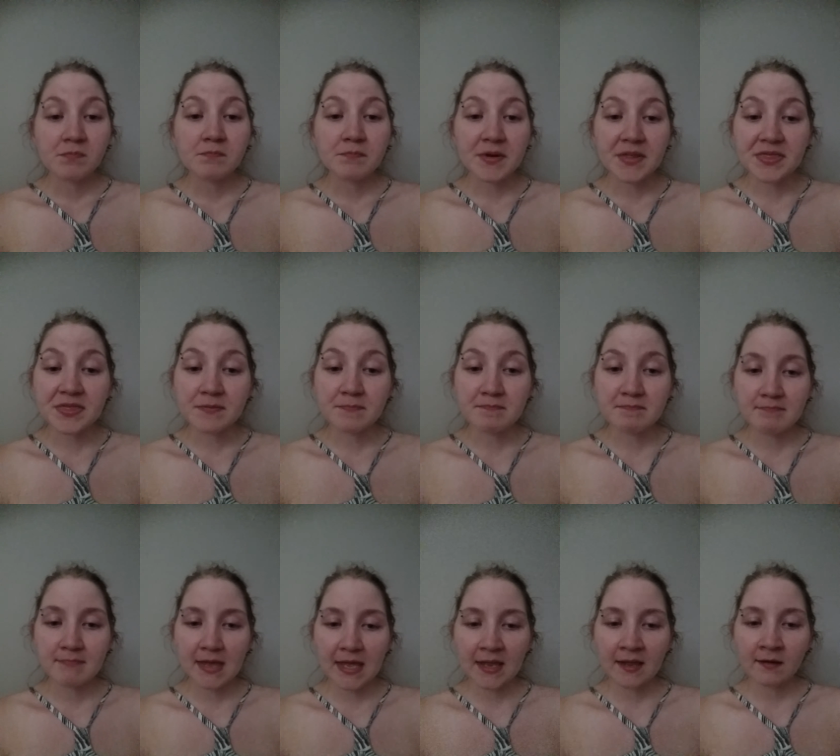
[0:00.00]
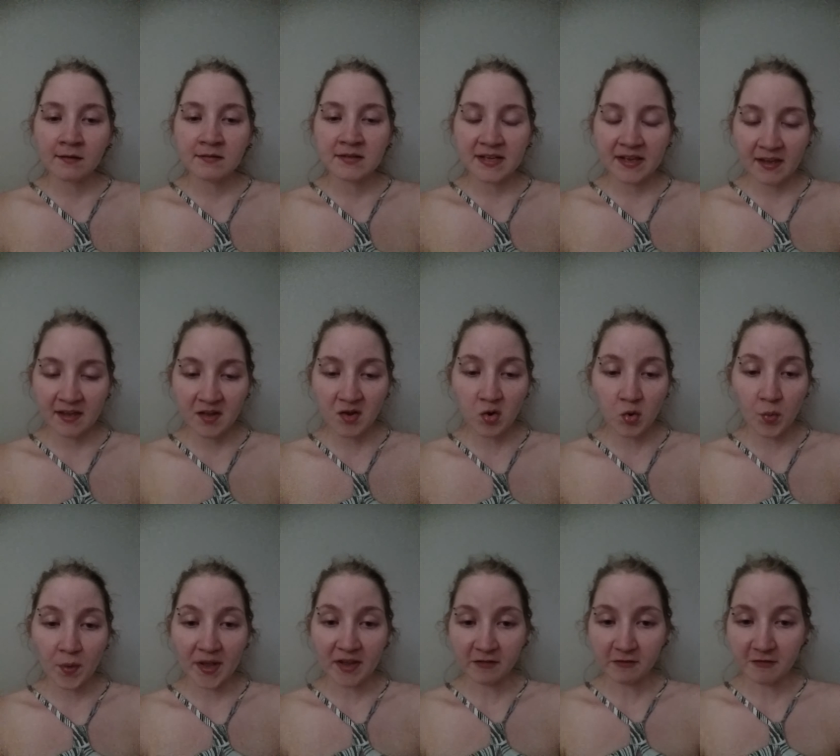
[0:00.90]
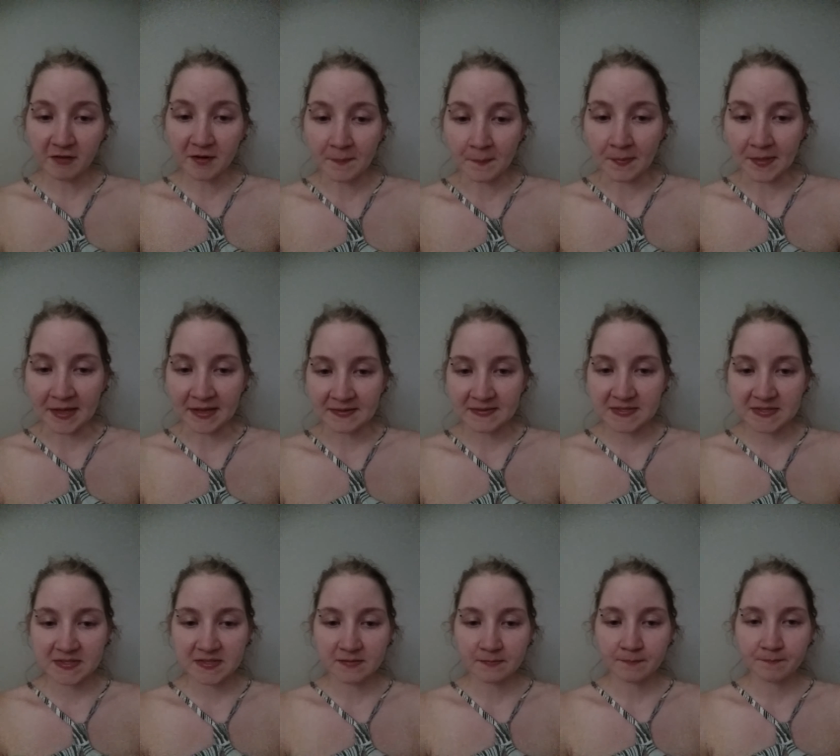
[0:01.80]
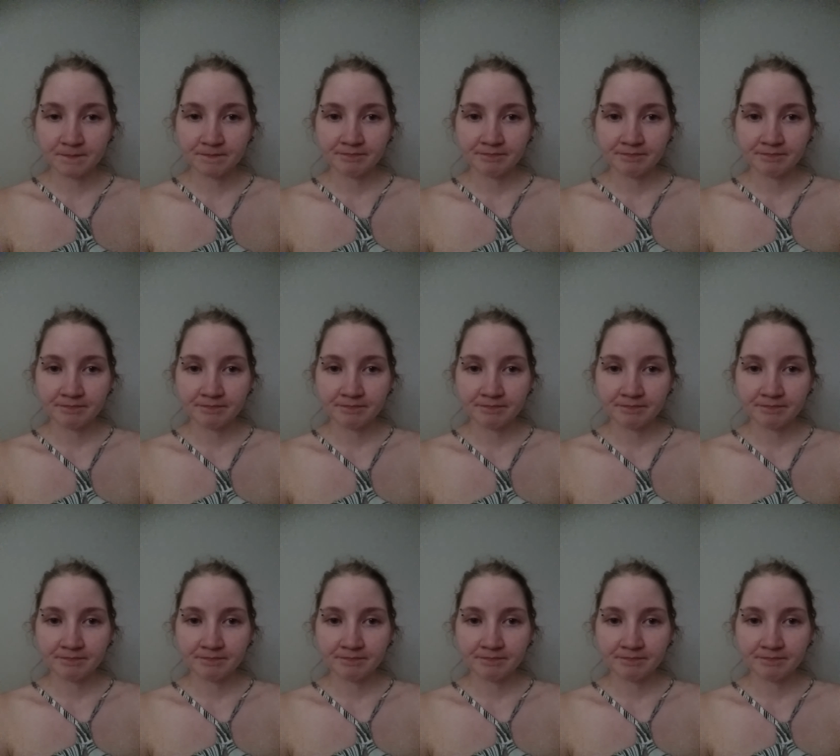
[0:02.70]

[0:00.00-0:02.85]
But the main takeaway from this